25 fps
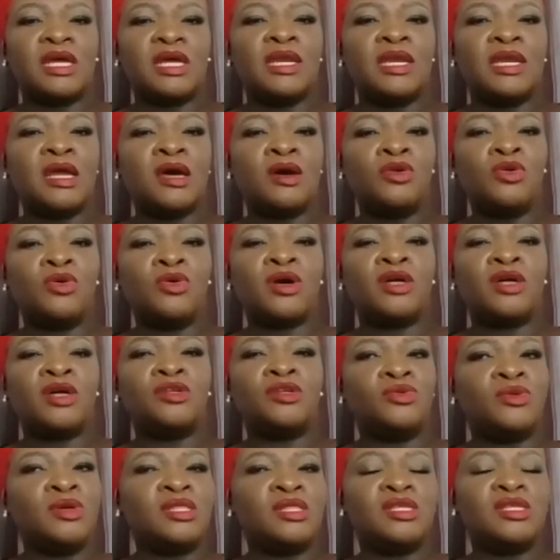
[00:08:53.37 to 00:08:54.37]
and now you are
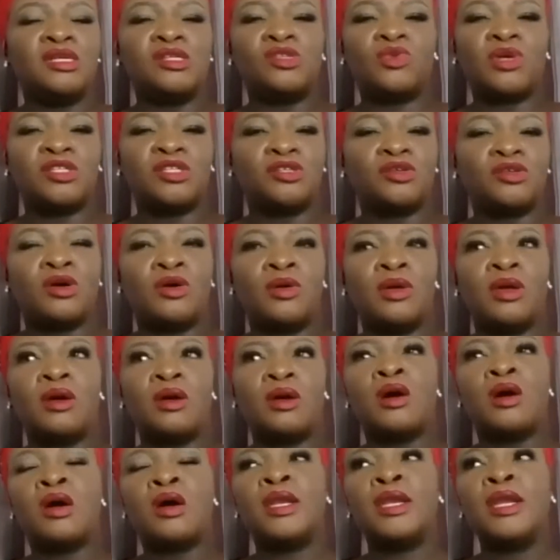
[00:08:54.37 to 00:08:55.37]
doing this. What's going
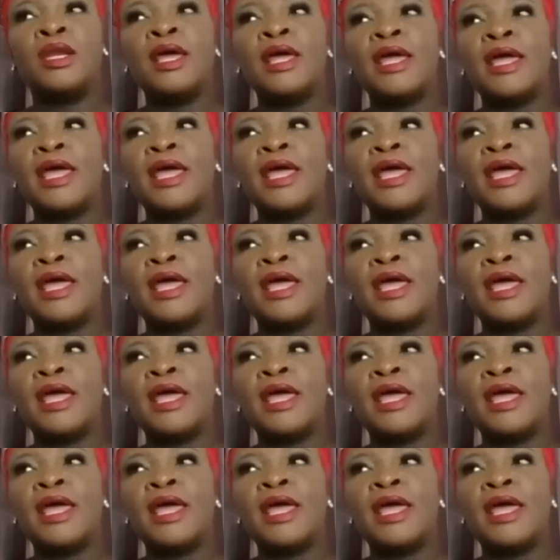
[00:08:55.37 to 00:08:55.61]
on?